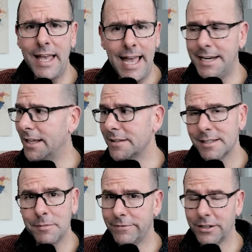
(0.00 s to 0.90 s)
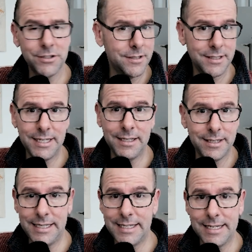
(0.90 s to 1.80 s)
and other similar functions,
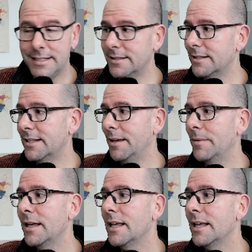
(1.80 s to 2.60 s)
t-test is the same.